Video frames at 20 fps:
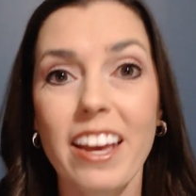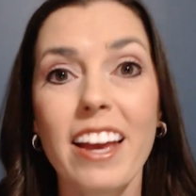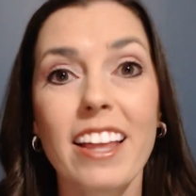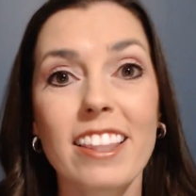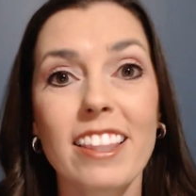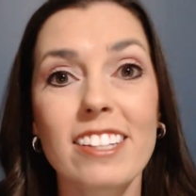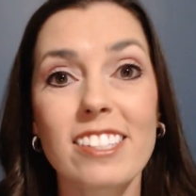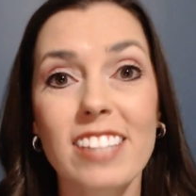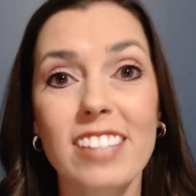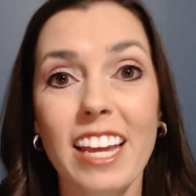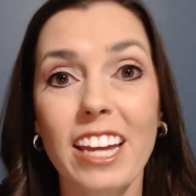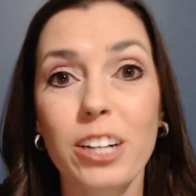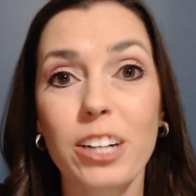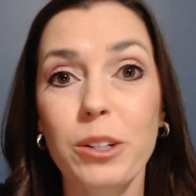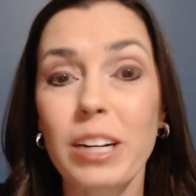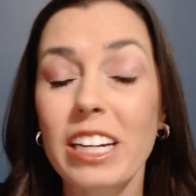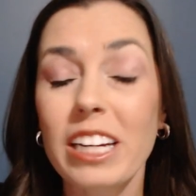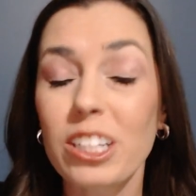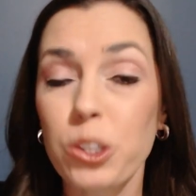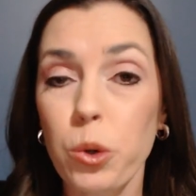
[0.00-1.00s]
The scanner
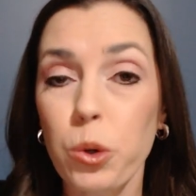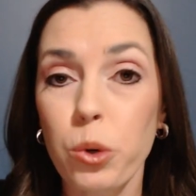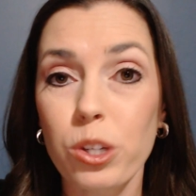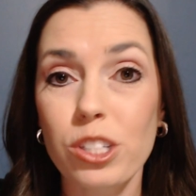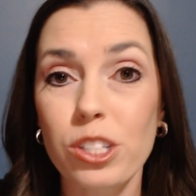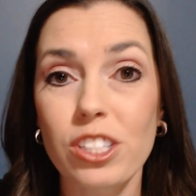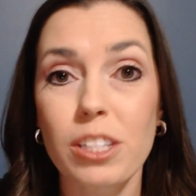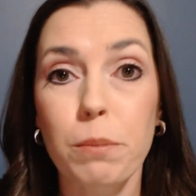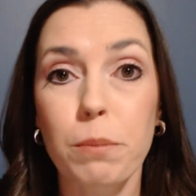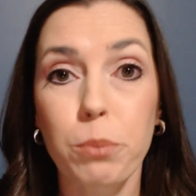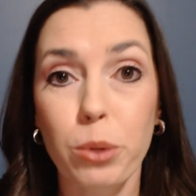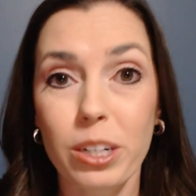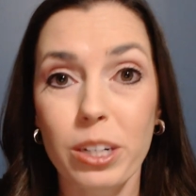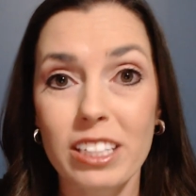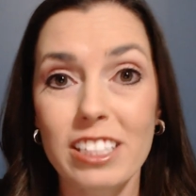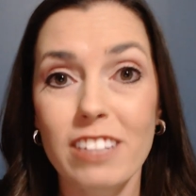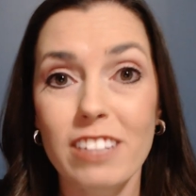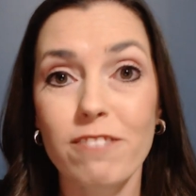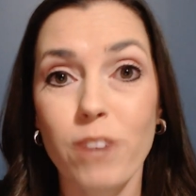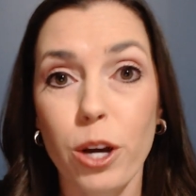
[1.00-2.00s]
ignores the
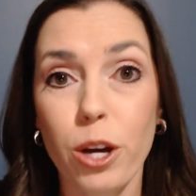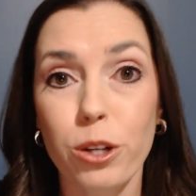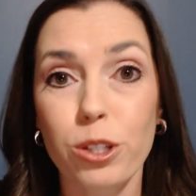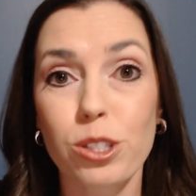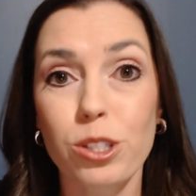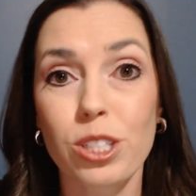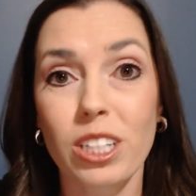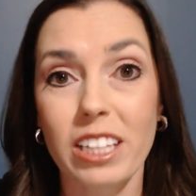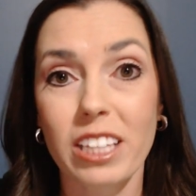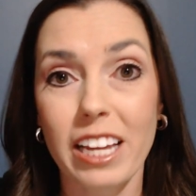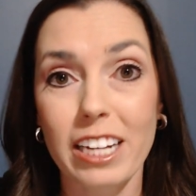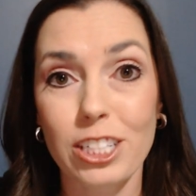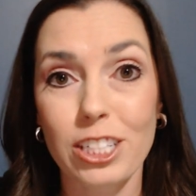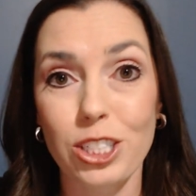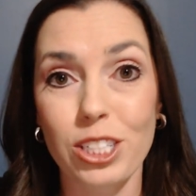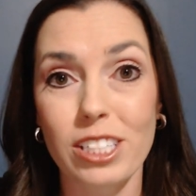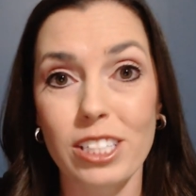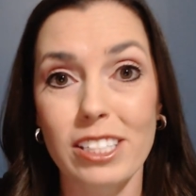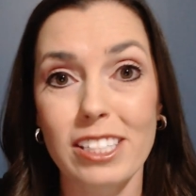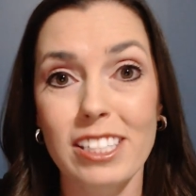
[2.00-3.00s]
printed voter
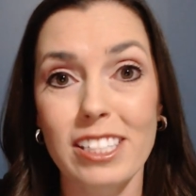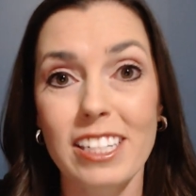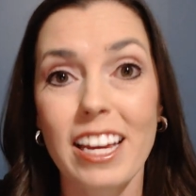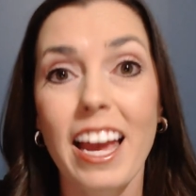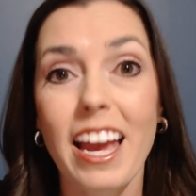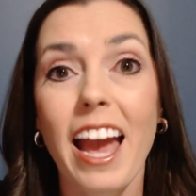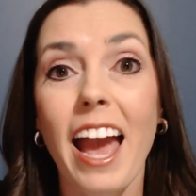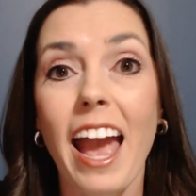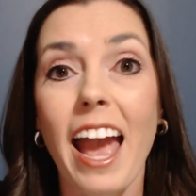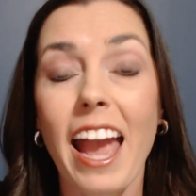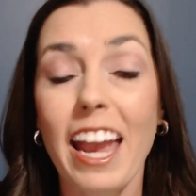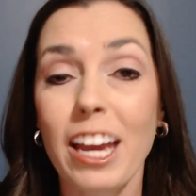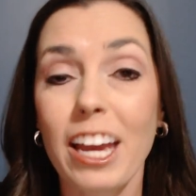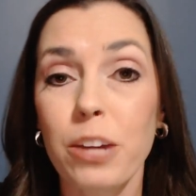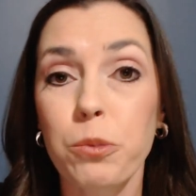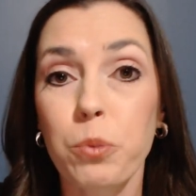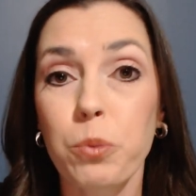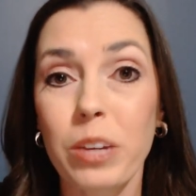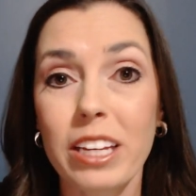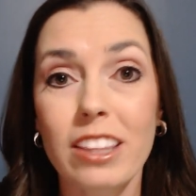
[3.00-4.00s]
selections
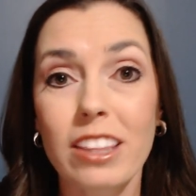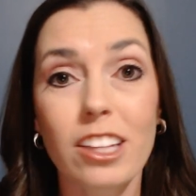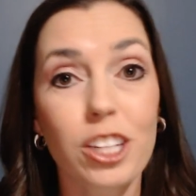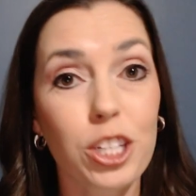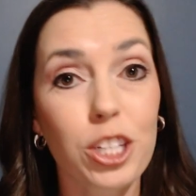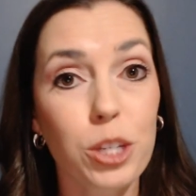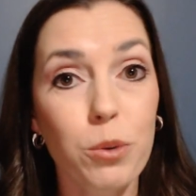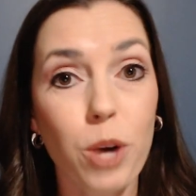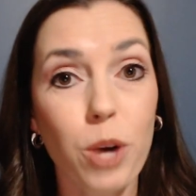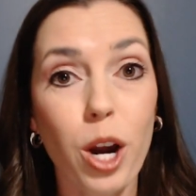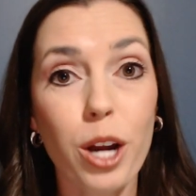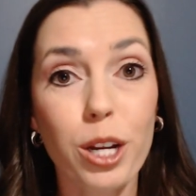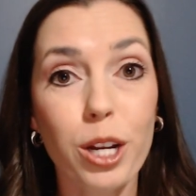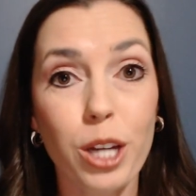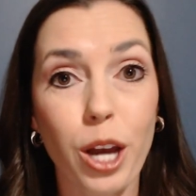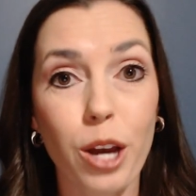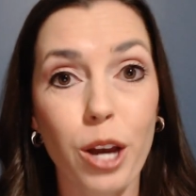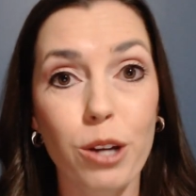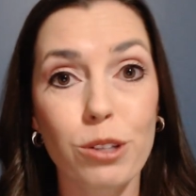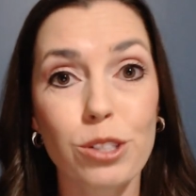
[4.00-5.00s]
and read the Q R
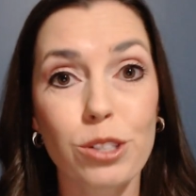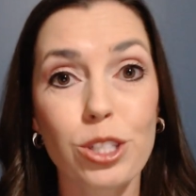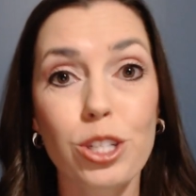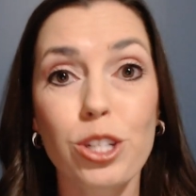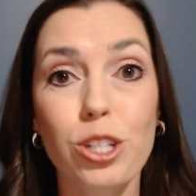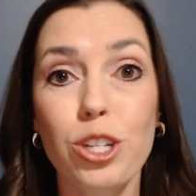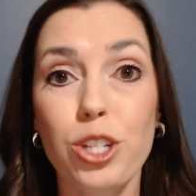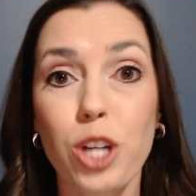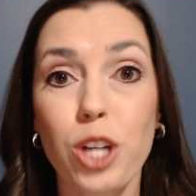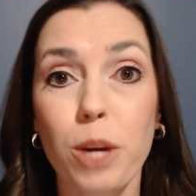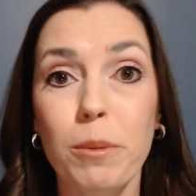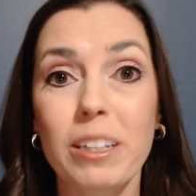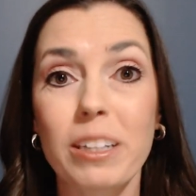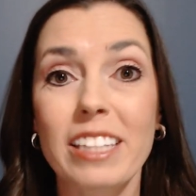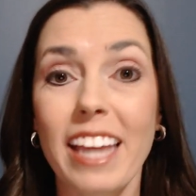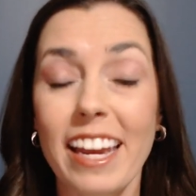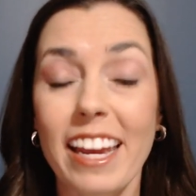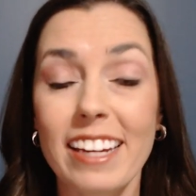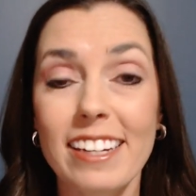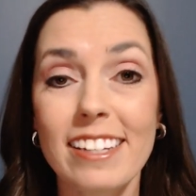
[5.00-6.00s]
code to determine
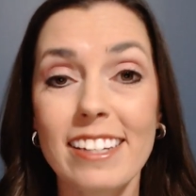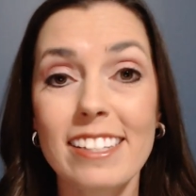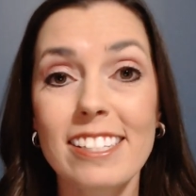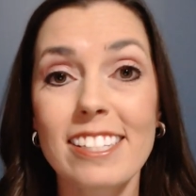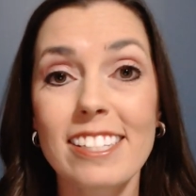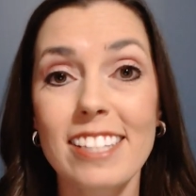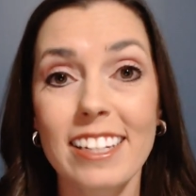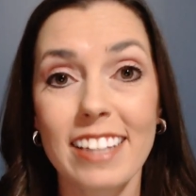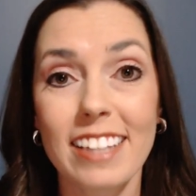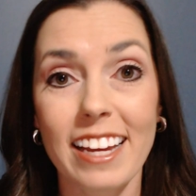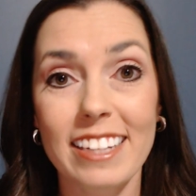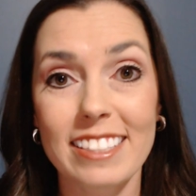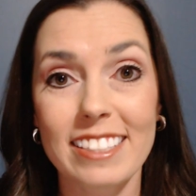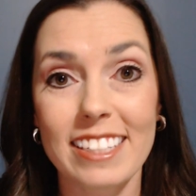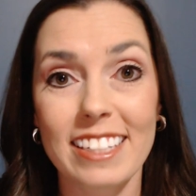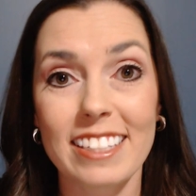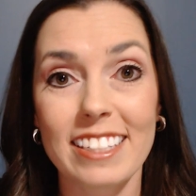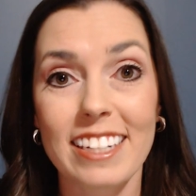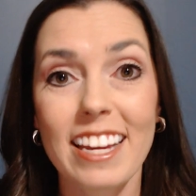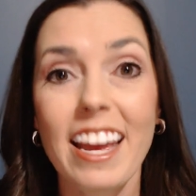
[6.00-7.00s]
candidates
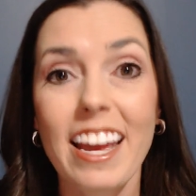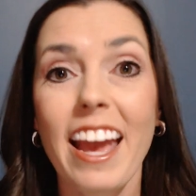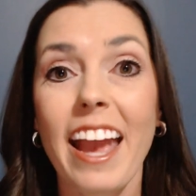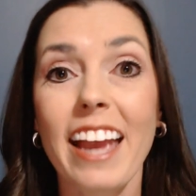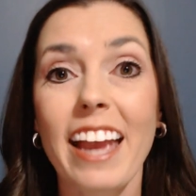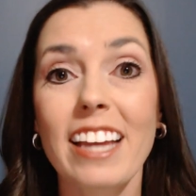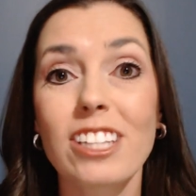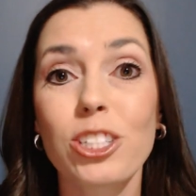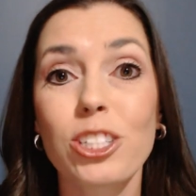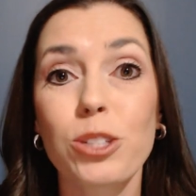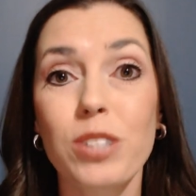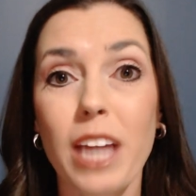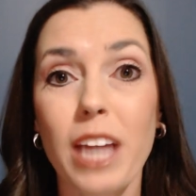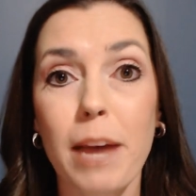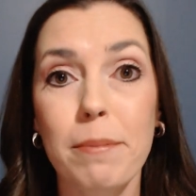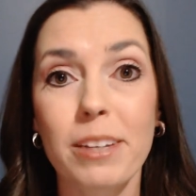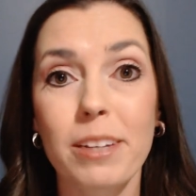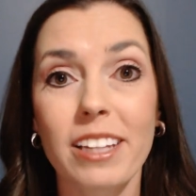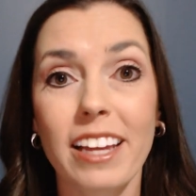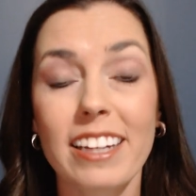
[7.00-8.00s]
selected and to
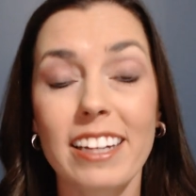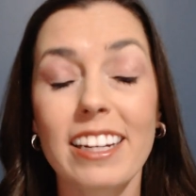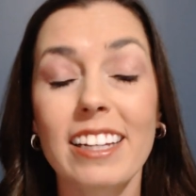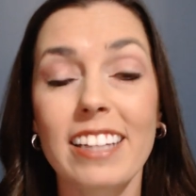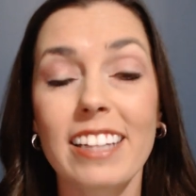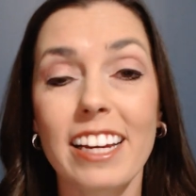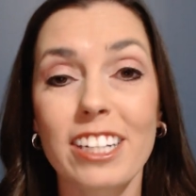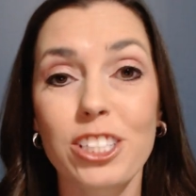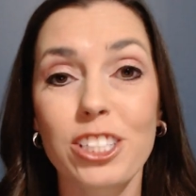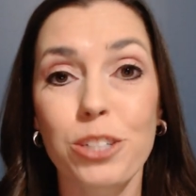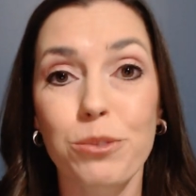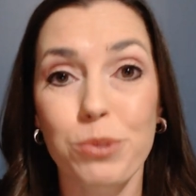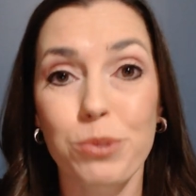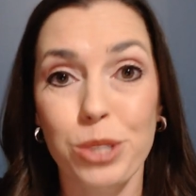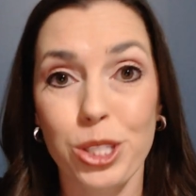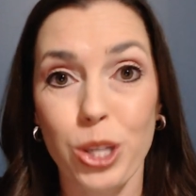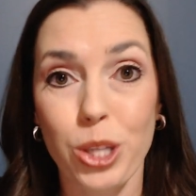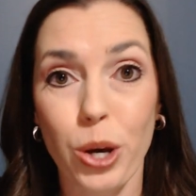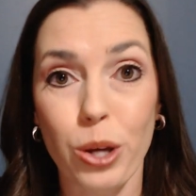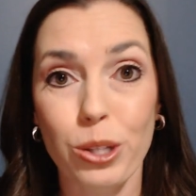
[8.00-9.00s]
tabulate election
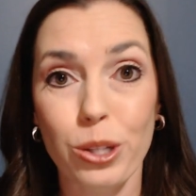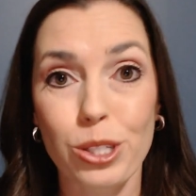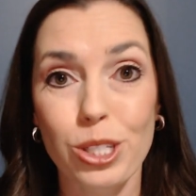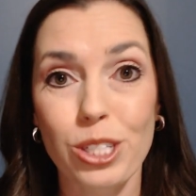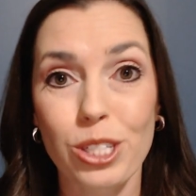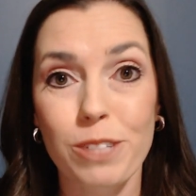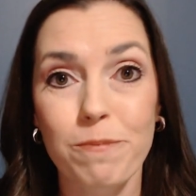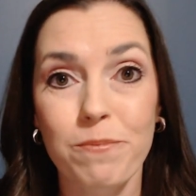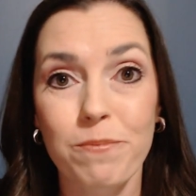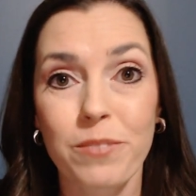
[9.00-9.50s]
results.